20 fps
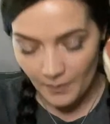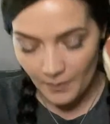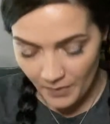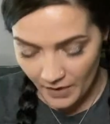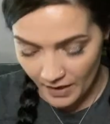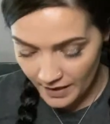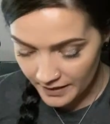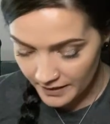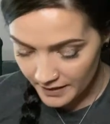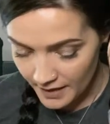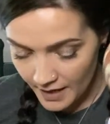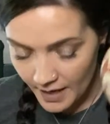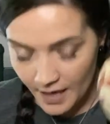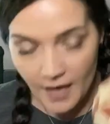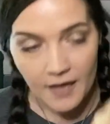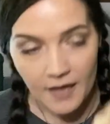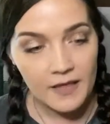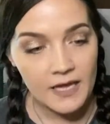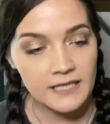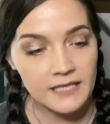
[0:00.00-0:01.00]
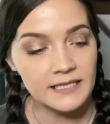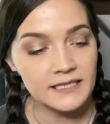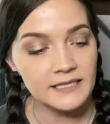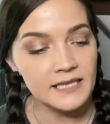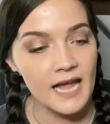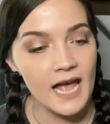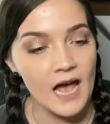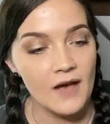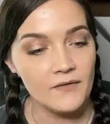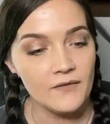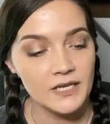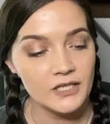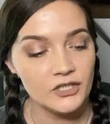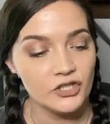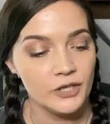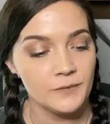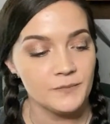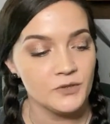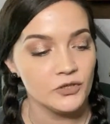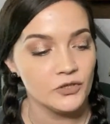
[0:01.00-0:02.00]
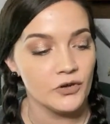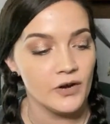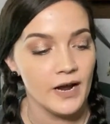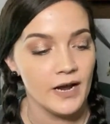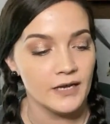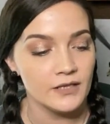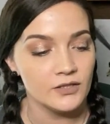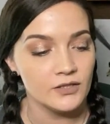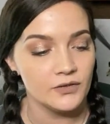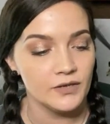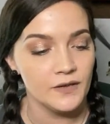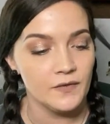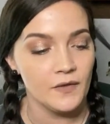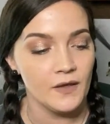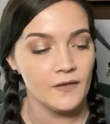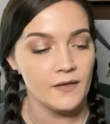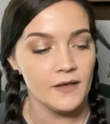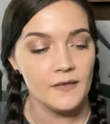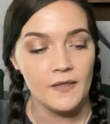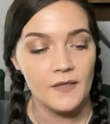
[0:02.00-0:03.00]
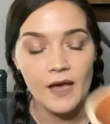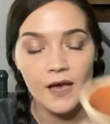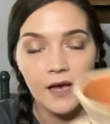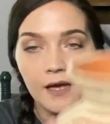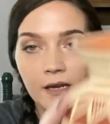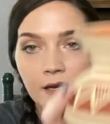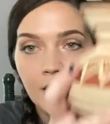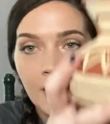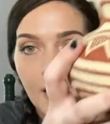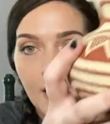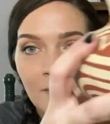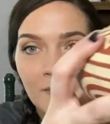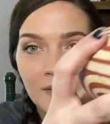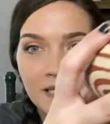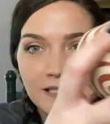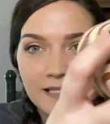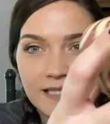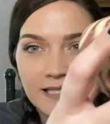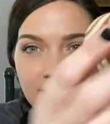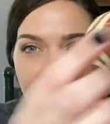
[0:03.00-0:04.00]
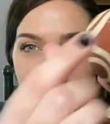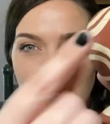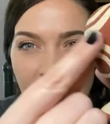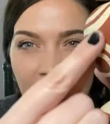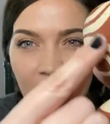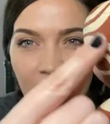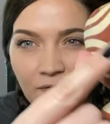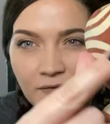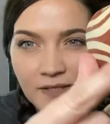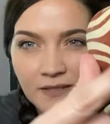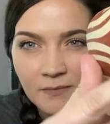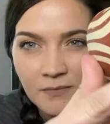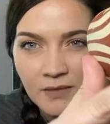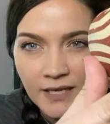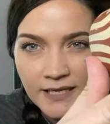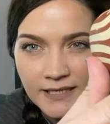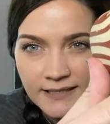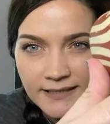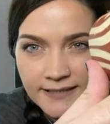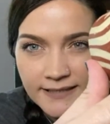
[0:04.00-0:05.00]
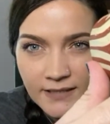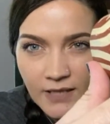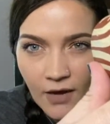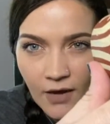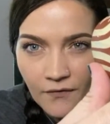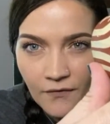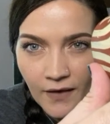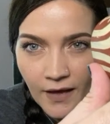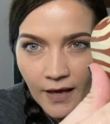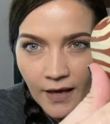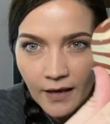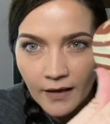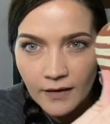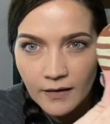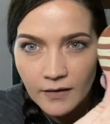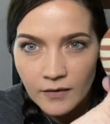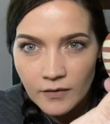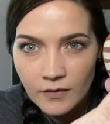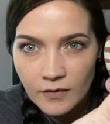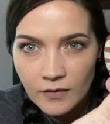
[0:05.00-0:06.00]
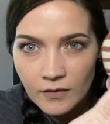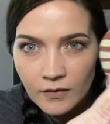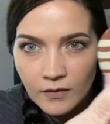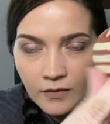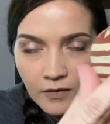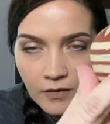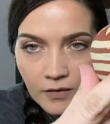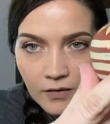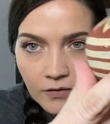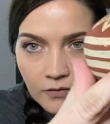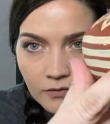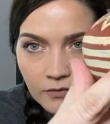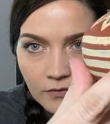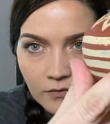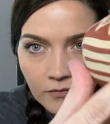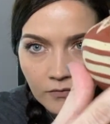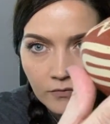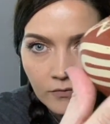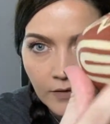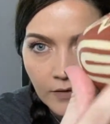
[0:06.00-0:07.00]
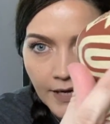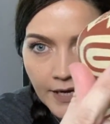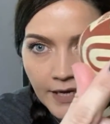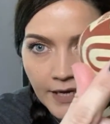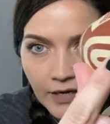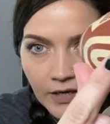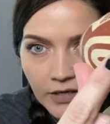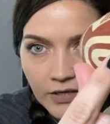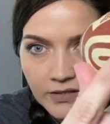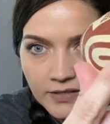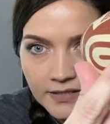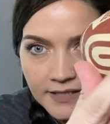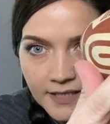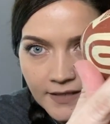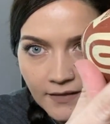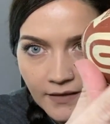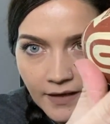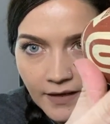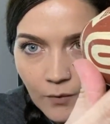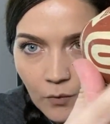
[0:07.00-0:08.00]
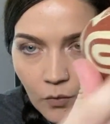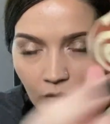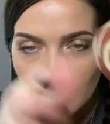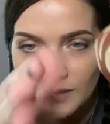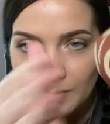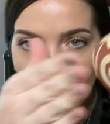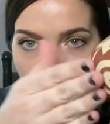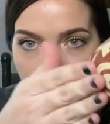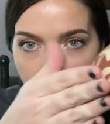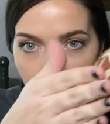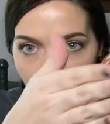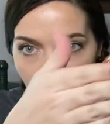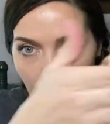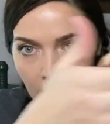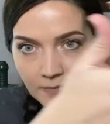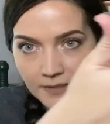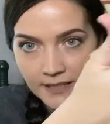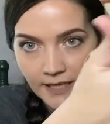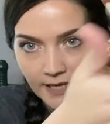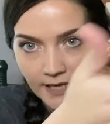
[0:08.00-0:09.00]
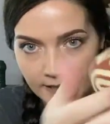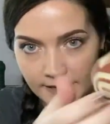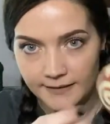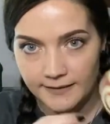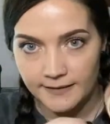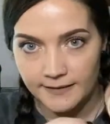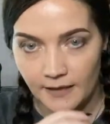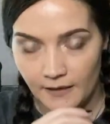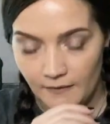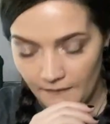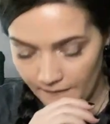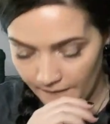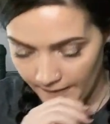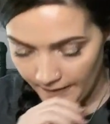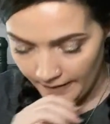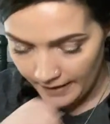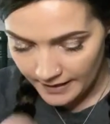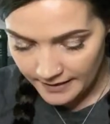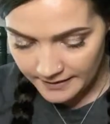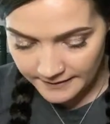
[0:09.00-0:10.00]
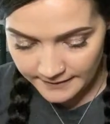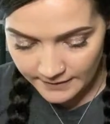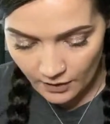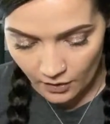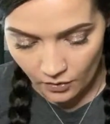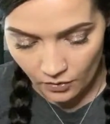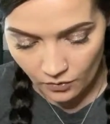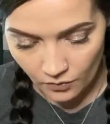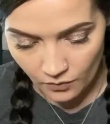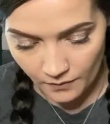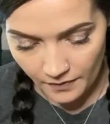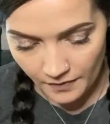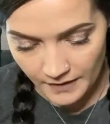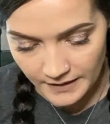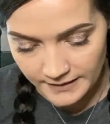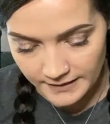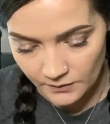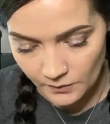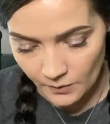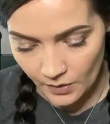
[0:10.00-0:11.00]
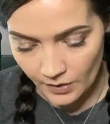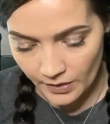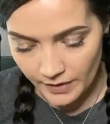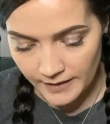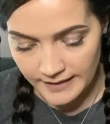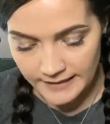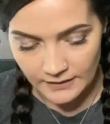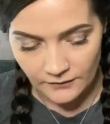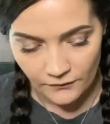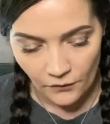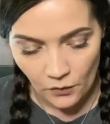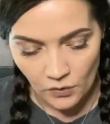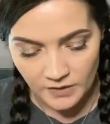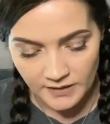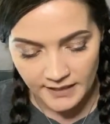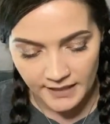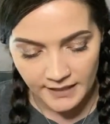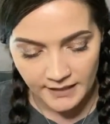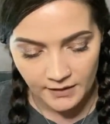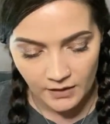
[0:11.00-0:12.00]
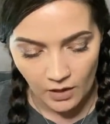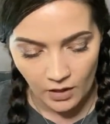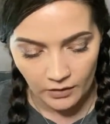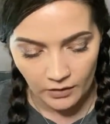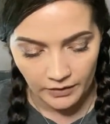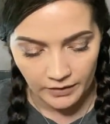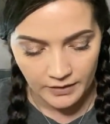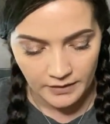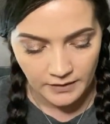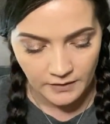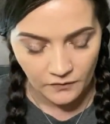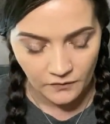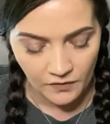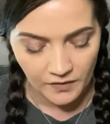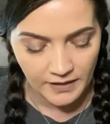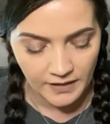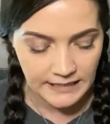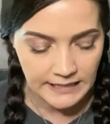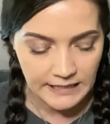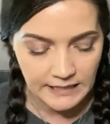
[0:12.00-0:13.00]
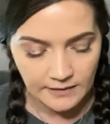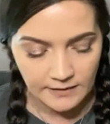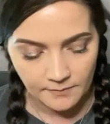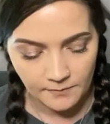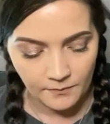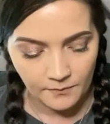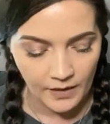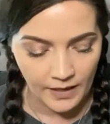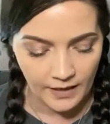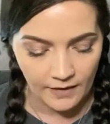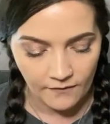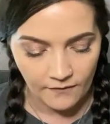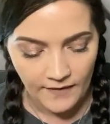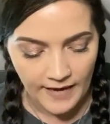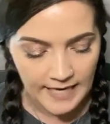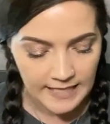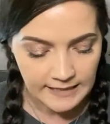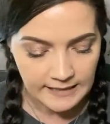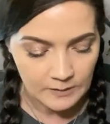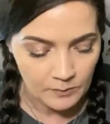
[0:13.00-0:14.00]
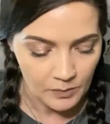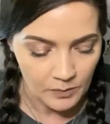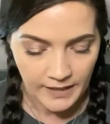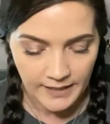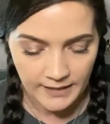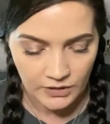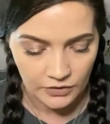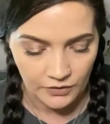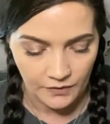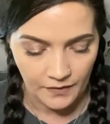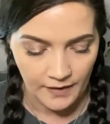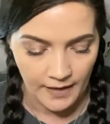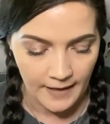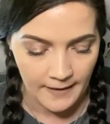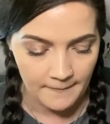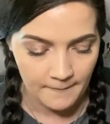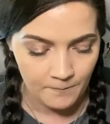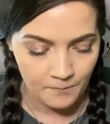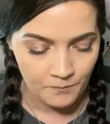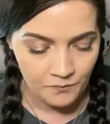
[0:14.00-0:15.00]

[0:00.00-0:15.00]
But it doesn't have any chips or cracks or anything like that, but it does have some like scuffing right here. You see like where it's probably rubbed against stuff. So this one is $14 for this like vase planter thing